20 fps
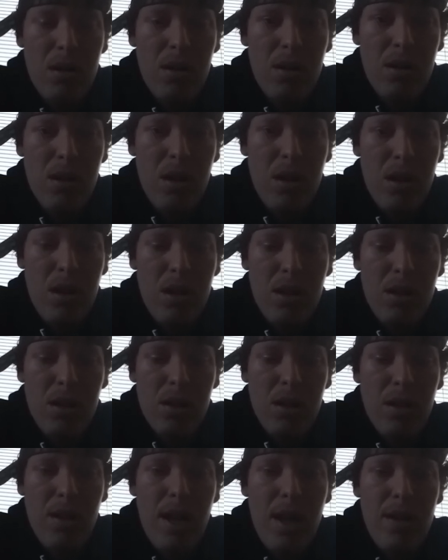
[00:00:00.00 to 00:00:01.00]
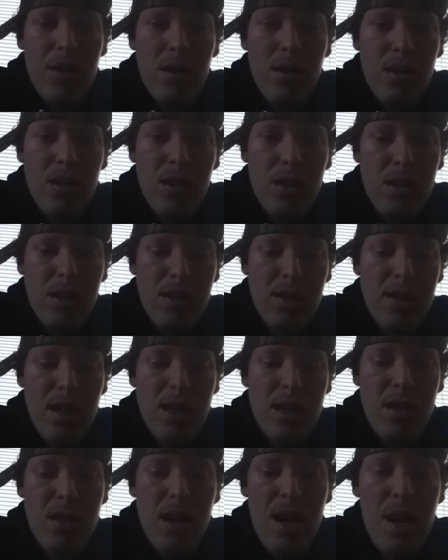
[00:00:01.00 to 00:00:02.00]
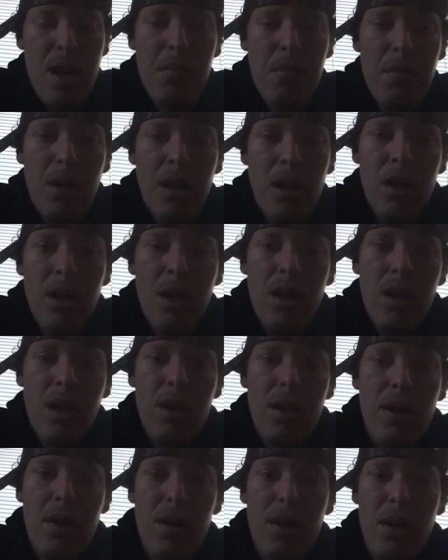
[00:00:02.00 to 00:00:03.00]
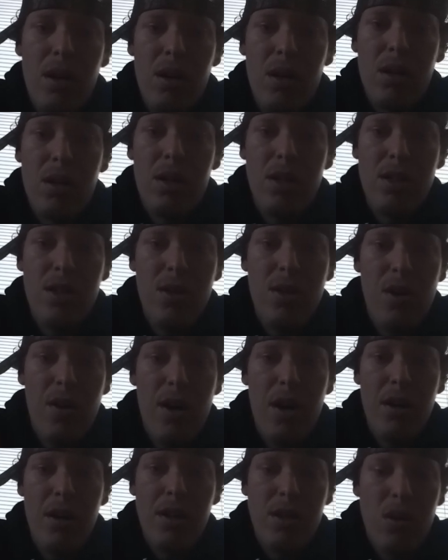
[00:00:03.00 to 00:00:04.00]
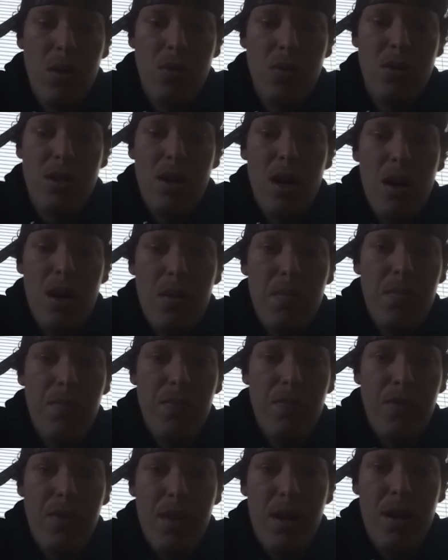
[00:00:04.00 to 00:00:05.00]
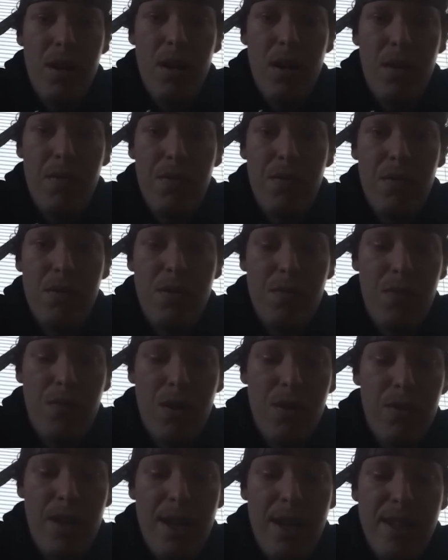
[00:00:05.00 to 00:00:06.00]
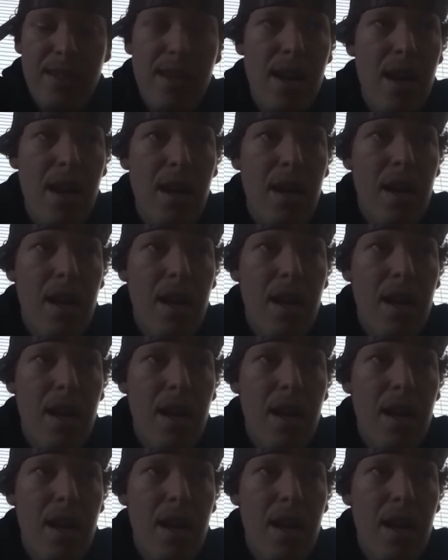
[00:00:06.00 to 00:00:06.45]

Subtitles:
the letter it says M, because you know how it goes up from like say